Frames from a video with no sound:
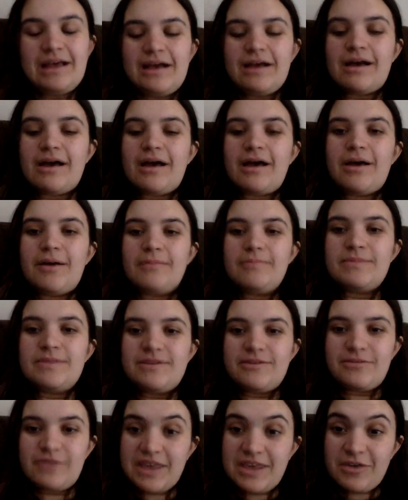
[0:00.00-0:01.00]
So
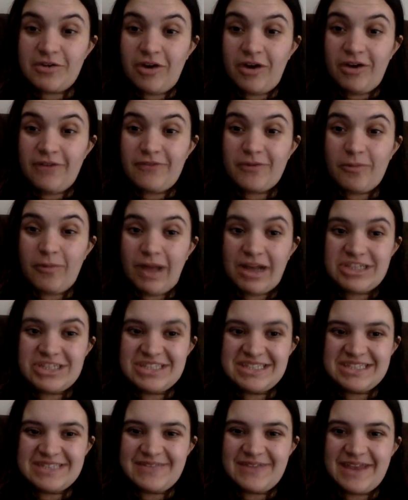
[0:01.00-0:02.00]
thank you all for watching
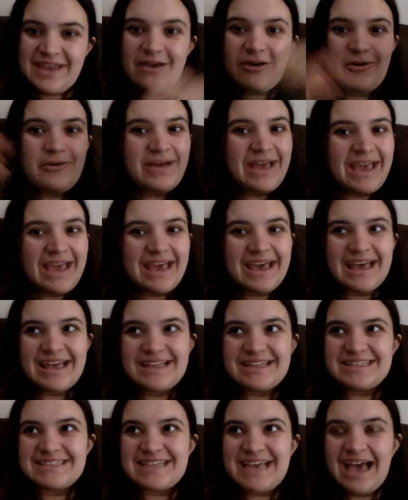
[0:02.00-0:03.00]
this video,
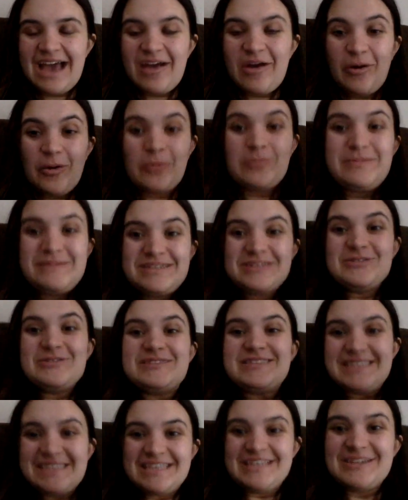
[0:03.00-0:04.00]
and I hope to
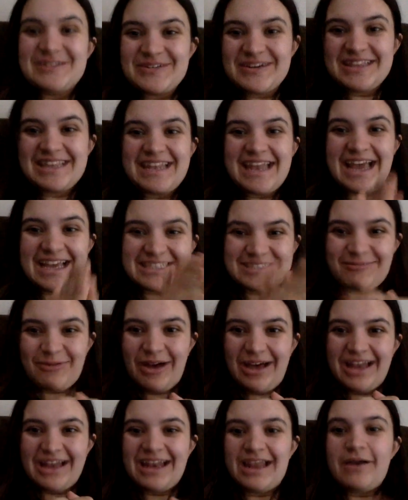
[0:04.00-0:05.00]
see you in the next
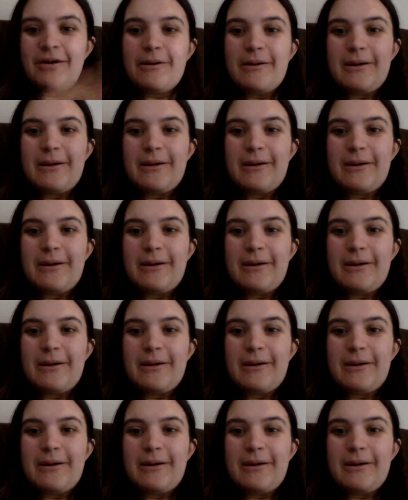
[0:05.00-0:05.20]
one.